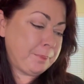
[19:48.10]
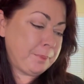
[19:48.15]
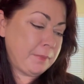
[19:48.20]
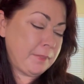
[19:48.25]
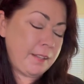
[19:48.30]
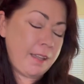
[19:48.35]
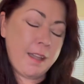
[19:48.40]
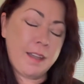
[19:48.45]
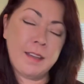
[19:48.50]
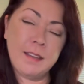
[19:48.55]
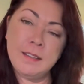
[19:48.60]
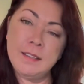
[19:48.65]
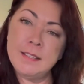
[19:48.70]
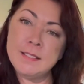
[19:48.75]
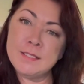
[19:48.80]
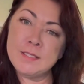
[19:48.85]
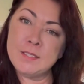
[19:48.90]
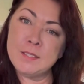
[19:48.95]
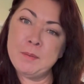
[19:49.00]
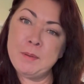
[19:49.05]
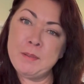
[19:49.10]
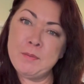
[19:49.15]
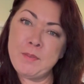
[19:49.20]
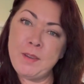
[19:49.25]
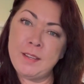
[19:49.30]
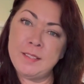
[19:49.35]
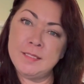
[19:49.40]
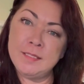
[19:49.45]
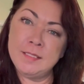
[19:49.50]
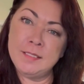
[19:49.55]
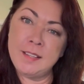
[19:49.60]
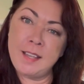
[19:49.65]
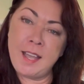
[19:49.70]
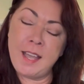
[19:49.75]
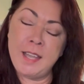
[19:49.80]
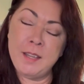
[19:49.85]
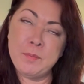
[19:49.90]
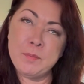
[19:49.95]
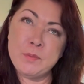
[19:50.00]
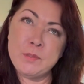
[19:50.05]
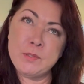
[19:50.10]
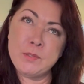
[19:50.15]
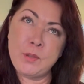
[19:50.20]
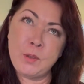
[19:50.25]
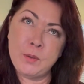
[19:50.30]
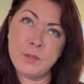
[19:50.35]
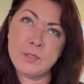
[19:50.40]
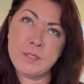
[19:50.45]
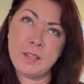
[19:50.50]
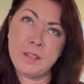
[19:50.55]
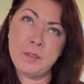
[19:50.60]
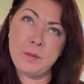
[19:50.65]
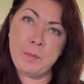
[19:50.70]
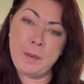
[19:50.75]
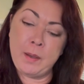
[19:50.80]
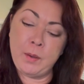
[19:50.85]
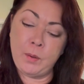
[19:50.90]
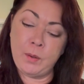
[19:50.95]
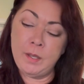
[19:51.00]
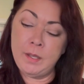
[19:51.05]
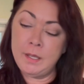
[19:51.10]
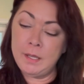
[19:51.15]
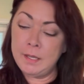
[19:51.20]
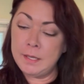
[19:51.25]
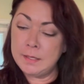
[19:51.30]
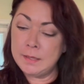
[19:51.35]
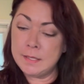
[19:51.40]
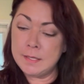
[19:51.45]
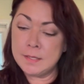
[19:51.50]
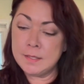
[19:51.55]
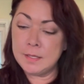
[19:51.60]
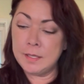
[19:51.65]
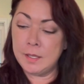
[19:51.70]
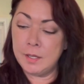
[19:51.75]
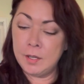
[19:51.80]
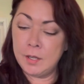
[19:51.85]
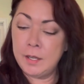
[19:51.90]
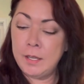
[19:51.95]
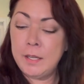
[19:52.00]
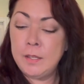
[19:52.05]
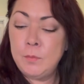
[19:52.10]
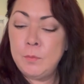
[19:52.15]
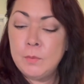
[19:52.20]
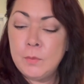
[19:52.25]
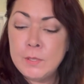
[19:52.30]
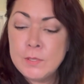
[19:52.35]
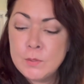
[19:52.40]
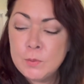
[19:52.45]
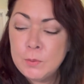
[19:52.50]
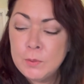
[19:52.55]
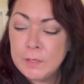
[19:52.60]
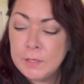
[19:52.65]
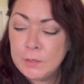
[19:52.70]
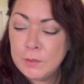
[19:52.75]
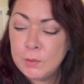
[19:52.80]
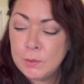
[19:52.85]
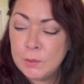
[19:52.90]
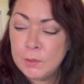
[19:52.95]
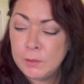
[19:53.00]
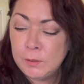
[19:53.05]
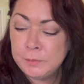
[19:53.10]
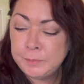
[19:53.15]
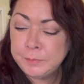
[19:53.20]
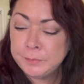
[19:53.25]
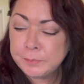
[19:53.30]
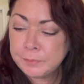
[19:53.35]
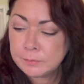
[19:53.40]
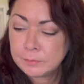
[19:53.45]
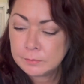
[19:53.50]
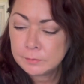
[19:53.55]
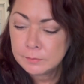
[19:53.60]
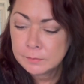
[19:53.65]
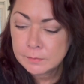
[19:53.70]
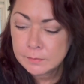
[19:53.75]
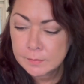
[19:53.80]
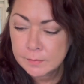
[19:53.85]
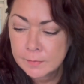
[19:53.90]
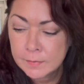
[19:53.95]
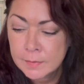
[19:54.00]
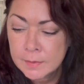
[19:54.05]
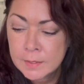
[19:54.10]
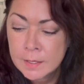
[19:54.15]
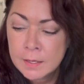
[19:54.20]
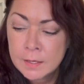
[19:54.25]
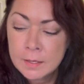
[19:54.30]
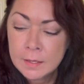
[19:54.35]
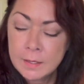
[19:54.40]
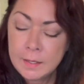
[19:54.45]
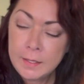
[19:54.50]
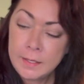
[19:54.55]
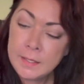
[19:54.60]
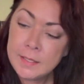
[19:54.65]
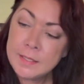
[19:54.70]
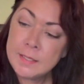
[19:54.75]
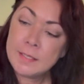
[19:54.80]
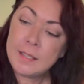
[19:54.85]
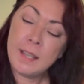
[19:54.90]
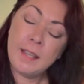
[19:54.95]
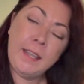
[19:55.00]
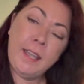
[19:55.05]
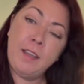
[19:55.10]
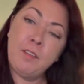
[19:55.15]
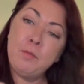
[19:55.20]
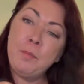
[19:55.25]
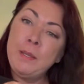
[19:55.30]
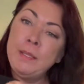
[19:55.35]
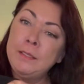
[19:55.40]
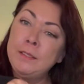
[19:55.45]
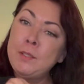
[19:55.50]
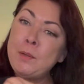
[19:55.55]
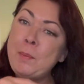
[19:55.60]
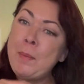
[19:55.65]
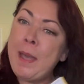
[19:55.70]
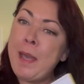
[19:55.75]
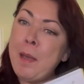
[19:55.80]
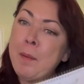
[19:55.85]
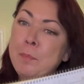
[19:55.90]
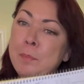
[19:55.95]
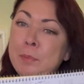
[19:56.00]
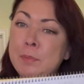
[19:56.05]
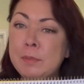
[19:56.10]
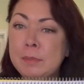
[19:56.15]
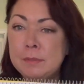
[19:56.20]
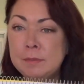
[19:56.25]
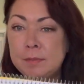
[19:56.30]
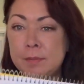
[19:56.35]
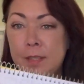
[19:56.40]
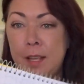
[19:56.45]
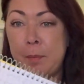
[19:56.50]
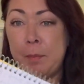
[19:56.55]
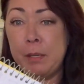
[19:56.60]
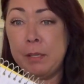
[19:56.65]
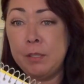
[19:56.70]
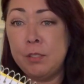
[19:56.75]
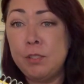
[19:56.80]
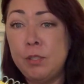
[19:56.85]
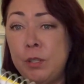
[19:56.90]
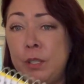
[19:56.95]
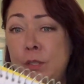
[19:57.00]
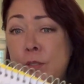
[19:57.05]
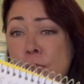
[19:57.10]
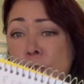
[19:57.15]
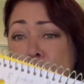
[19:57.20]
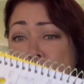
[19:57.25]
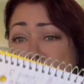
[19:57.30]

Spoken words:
Yeah, it's going to be fun. I'm so excited about this year. And what's really cool is I have my little map I'm not going to show you too